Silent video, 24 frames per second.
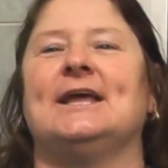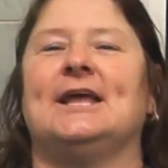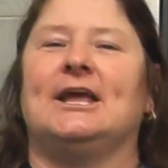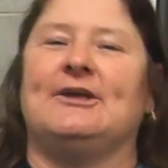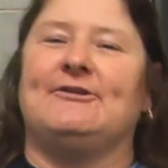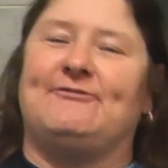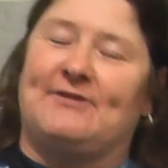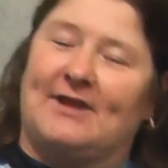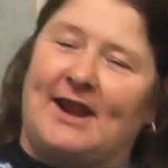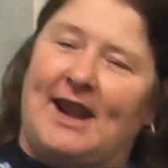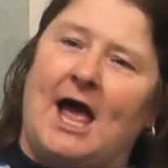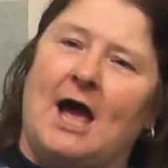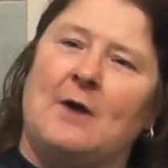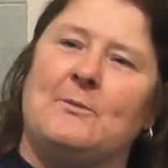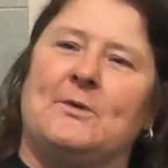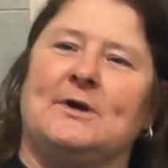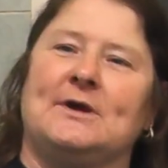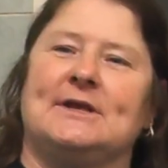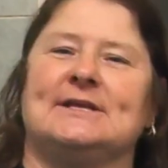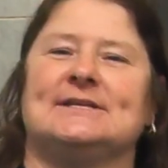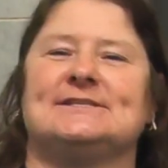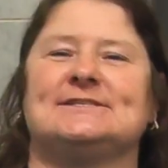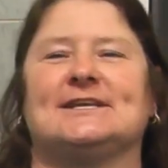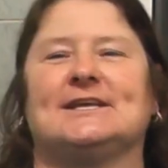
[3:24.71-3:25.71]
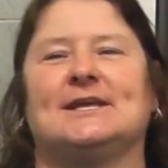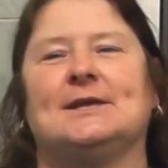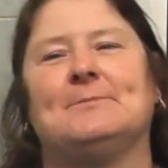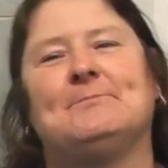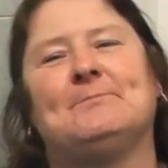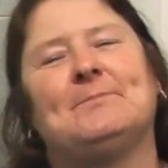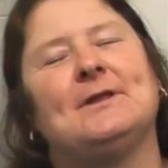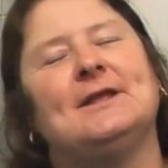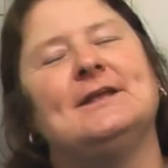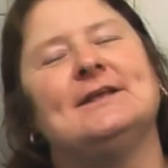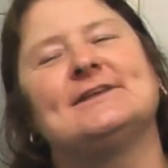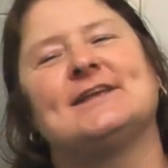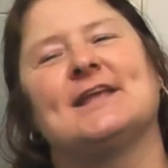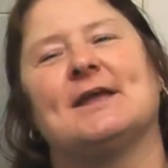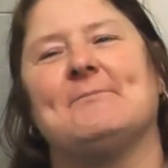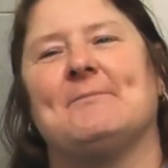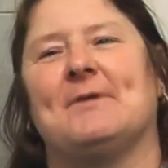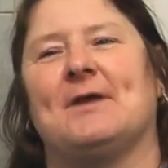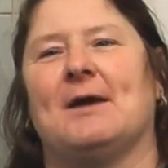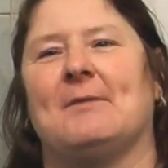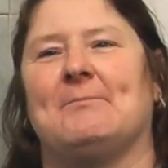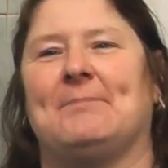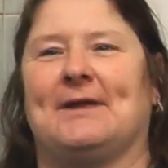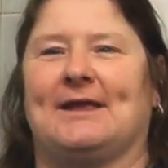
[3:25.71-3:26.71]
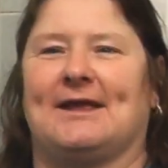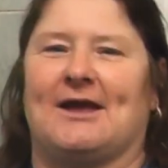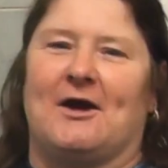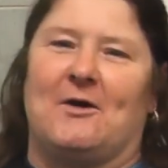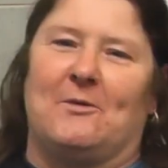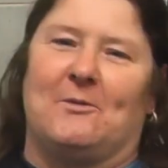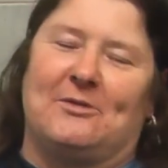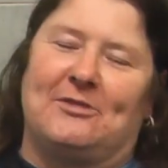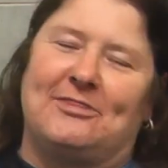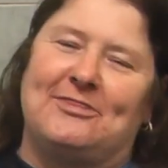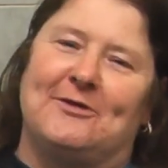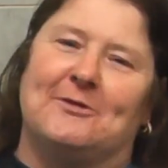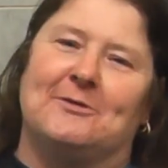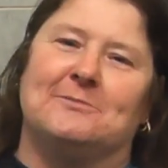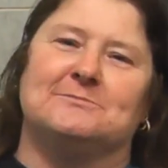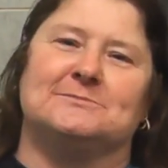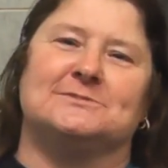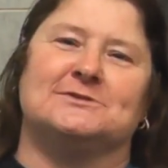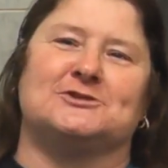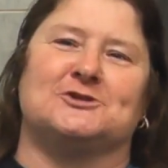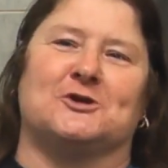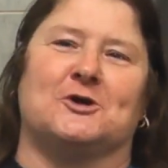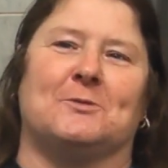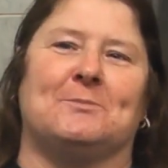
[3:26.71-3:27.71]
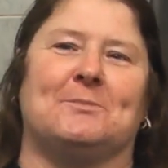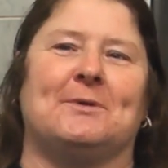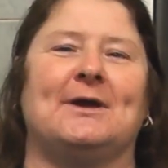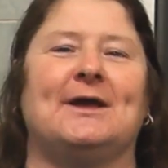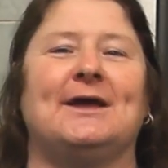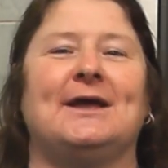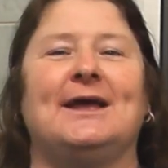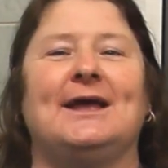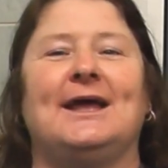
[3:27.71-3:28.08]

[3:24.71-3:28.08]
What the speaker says: If you like what you see, please give me a big old thumbs up.